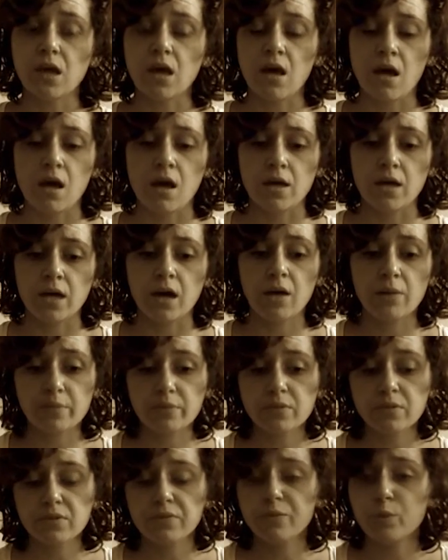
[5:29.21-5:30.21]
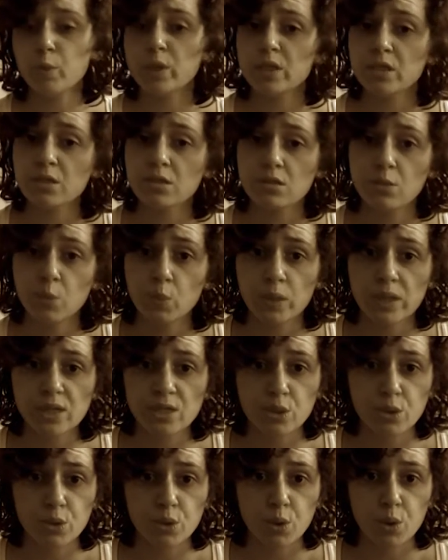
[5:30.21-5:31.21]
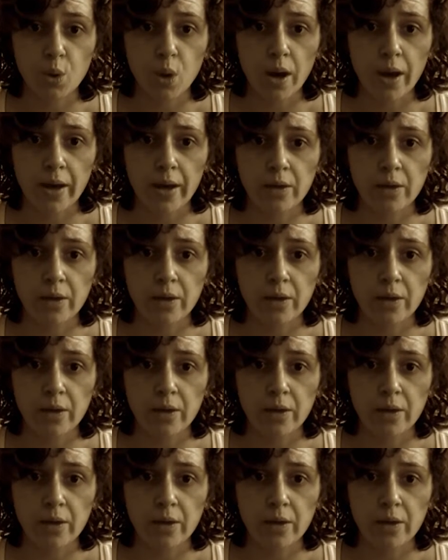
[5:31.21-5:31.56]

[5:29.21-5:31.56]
A couple of weeks ago,